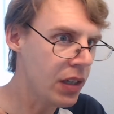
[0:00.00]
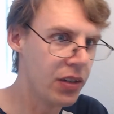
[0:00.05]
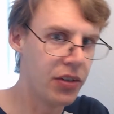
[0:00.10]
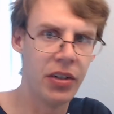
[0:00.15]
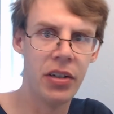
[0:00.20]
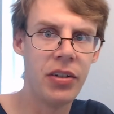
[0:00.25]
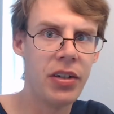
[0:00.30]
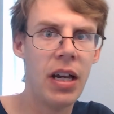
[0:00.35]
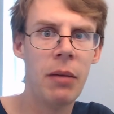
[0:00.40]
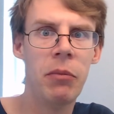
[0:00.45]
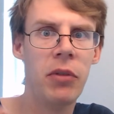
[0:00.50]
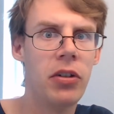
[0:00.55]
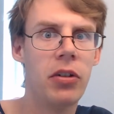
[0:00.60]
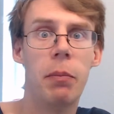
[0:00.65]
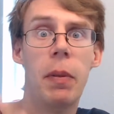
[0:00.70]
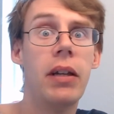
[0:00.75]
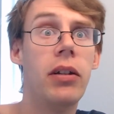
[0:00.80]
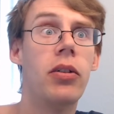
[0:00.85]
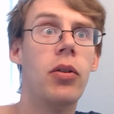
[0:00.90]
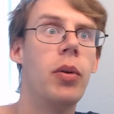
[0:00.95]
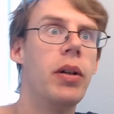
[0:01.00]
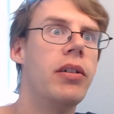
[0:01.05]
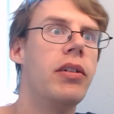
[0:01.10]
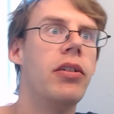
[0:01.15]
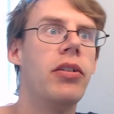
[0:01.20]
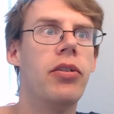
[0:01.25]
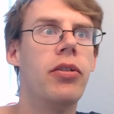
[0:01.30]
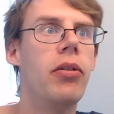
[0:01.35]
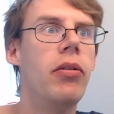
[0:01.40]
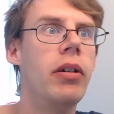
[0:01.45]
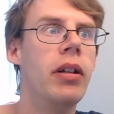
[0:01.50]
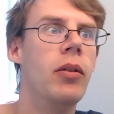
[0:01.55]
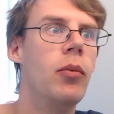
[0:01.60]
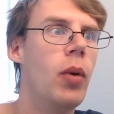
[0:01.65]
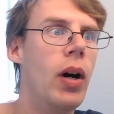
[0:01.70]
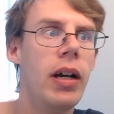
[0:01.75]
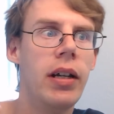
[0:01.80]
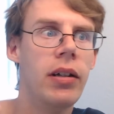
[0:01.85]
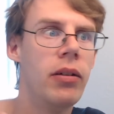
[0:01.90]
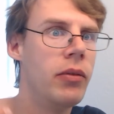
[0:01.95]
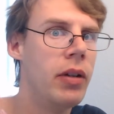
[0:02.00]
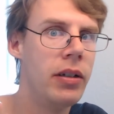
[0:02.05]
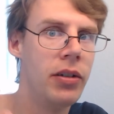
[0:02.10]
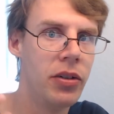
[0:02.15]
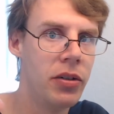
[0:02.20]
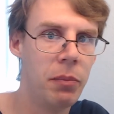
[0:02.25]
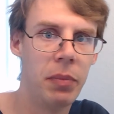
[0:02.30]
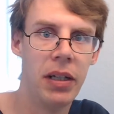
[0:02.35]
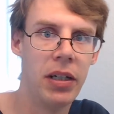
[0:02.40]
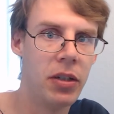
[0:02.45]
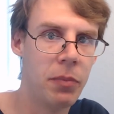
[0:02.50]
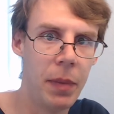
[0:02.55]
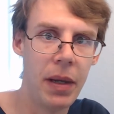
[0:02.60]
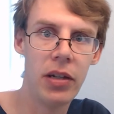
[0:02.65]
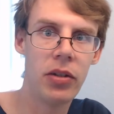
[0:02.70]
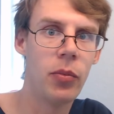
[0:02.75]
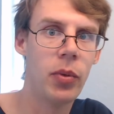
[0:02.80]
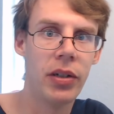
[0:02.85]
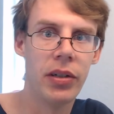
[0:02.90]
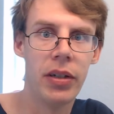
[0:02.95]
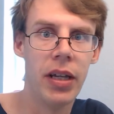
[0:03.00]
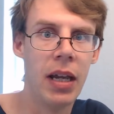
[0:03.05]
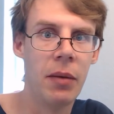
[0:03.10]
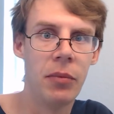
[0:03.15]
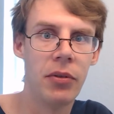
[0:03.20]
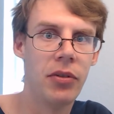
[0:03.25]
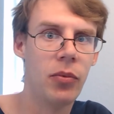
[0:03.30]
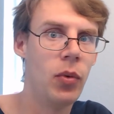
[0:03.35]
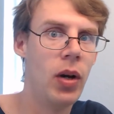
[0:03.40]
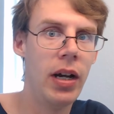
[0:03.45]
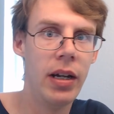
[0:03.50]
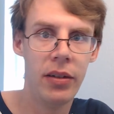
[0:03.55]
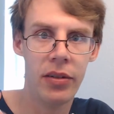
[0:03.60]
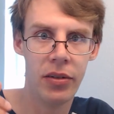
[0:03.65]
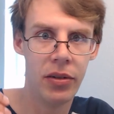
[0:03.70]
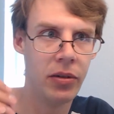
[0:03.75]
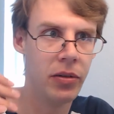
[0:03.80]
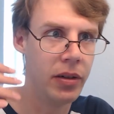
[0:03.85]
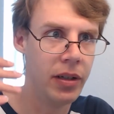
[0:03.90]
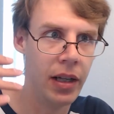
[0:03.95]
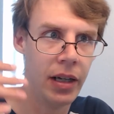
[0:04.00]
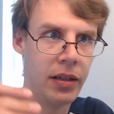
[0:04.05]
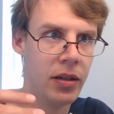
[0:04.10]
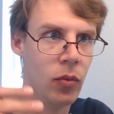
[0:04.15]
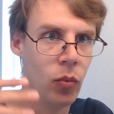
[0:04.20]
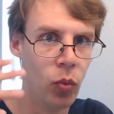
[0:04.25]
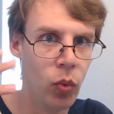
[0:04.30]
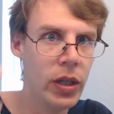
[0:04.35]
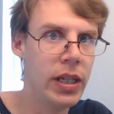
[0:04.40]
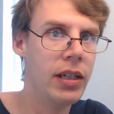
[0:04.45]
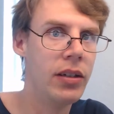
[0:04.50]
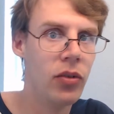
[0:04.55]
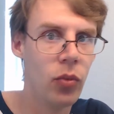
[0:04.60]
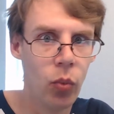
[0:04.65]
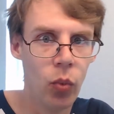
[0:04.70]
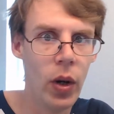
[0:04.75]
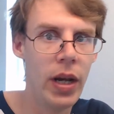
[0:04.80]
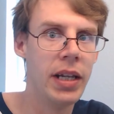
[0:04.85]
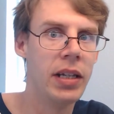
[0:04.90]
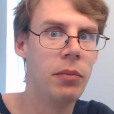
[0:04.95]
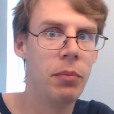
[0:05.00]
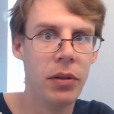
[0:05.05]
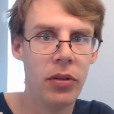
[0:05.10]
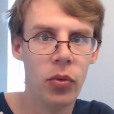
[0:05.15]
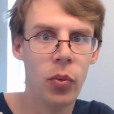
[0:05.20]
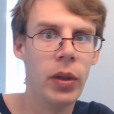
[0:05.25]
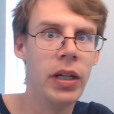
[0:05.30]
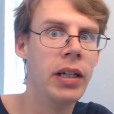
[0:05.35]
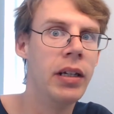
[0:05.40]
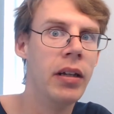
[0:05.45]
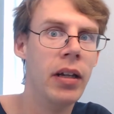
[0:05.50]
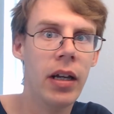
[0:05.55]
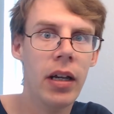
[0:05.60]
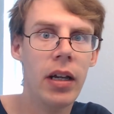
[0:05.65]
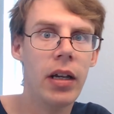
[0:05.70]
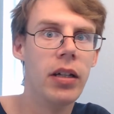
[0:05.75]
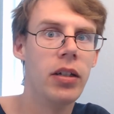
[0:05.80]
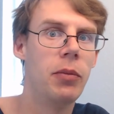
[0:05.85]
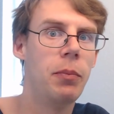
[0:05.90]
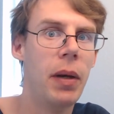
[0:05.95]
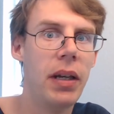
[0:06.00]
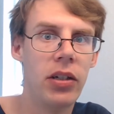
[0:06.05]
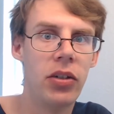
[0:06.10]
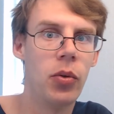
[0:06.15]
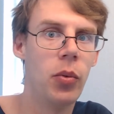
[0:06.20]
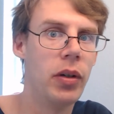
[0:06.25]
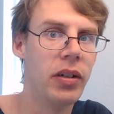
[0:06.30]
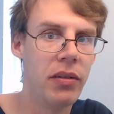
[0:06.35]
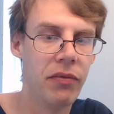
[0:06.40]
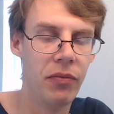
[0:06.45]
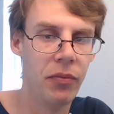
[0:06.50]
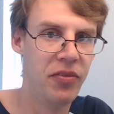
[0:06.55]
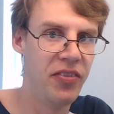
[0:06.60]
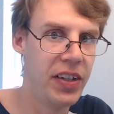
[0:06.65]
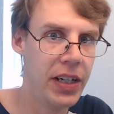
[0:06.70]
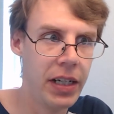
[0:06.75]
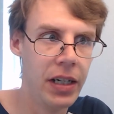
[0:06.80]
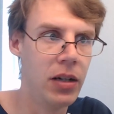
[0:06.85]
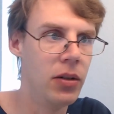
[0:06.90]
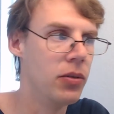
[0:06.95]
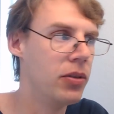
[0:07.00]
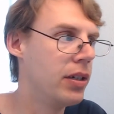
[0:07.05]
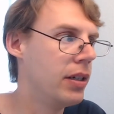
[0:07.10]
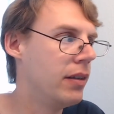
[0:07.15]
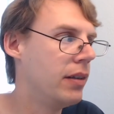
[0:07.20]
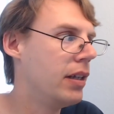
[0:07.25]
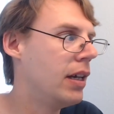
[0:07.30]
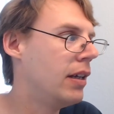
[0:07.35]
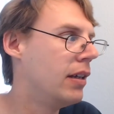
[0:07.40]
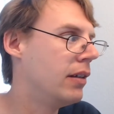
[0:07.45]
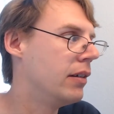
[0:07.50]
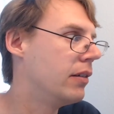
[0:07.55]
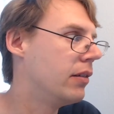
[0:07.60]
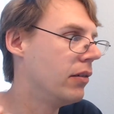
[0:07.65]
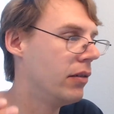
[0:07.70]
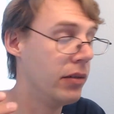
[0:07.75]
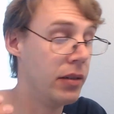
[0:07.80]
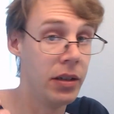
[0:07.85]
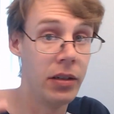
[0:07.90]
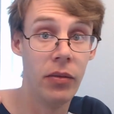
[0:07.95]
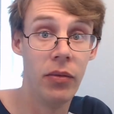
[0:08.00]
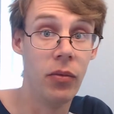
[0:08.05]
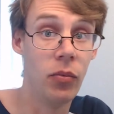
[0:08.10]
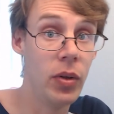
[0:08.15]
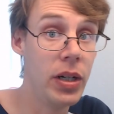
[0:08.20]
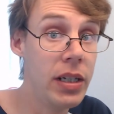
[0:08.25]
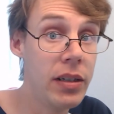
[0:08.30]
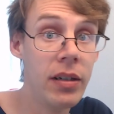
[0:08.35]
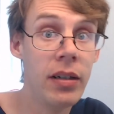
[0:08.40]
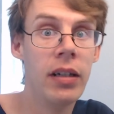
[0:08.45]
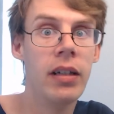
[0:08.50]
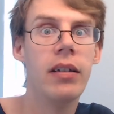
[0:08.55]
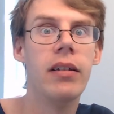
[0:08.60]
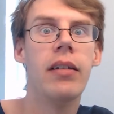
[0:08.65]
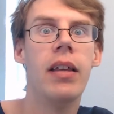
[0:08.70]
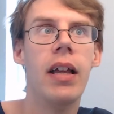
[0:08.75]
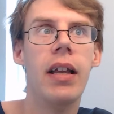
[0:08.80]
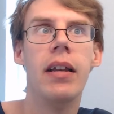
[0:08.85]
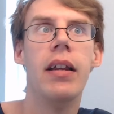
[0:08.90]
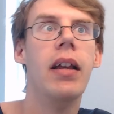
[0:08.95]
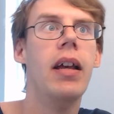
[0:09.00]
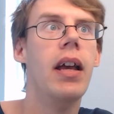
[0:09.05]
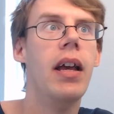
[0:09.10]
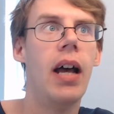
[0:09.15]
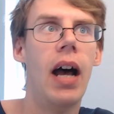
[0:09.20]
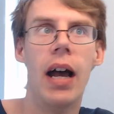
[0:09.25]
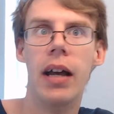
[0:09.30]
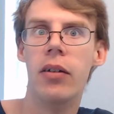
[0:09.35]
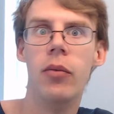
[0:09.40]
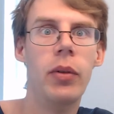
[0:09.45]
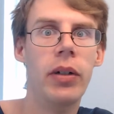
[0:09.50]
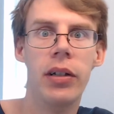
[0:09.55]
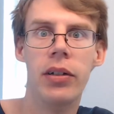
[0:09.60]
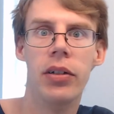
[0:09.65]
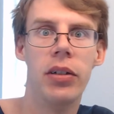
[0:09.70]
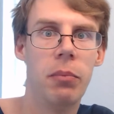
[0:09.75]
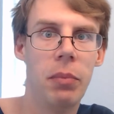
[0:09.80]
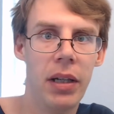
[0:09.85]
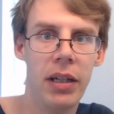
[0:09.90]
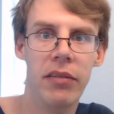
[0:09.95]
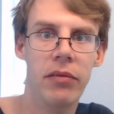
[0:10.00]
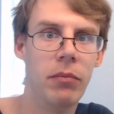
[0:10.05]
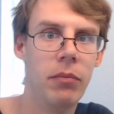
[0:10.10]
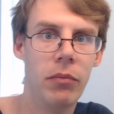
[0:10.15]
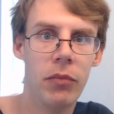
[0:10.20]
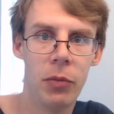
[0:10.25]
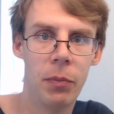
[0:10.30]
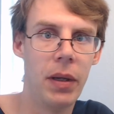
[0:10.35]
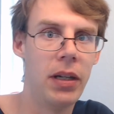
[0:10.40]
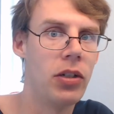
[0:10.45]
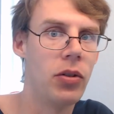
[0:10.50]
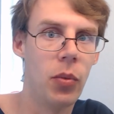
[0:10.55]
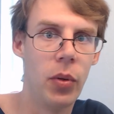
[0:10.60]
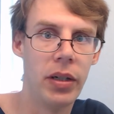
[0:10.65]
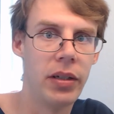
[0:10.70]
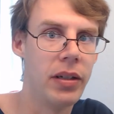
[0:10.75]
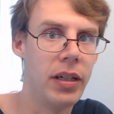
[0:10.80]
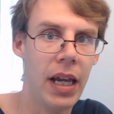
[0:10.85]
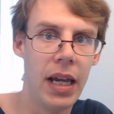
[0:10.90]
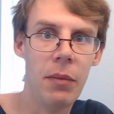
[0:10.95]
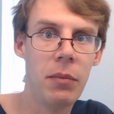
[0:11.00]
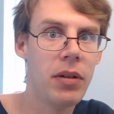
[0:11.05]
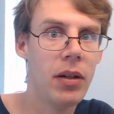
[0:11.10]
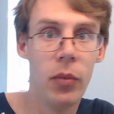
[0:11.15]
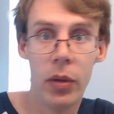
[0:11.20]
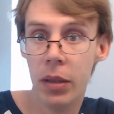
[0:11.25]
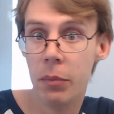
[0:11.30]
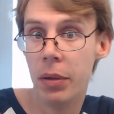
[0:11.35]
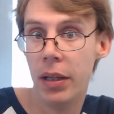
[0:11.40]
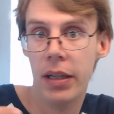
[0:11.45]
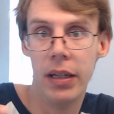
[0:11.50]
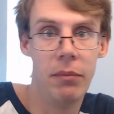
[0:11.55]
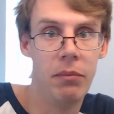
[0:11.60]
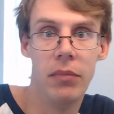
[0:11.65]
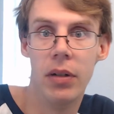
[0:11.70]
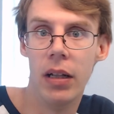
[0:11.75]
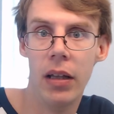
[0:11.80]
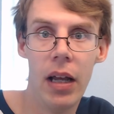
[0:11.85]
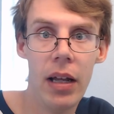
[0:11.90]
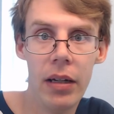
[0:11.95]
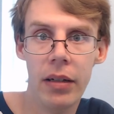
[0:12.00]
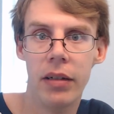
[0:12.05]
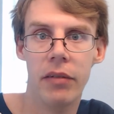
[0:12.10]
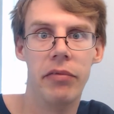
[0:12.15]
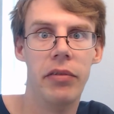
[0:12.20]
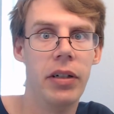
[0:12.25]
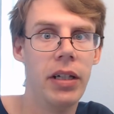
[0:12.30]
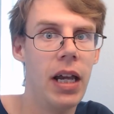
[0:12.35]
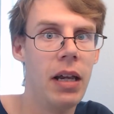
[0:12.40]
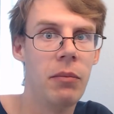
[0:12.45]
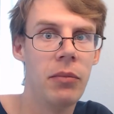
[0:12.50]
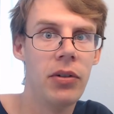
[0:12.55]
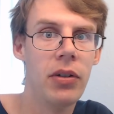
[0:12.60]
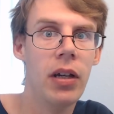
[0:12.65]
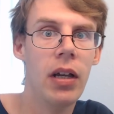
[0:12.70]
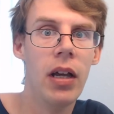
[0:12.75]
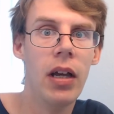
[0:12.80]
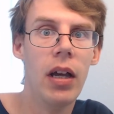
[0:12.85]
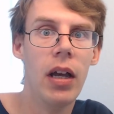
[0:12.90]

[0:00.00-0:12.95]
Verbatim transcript: since I'm the Space Quest Historian, why don't I just play Space Quest games? Why is there like a week's wait between Space Quest videos? And, and you know, the reason is that I don't want to just play Space Quest games, I want to play a lot of different games.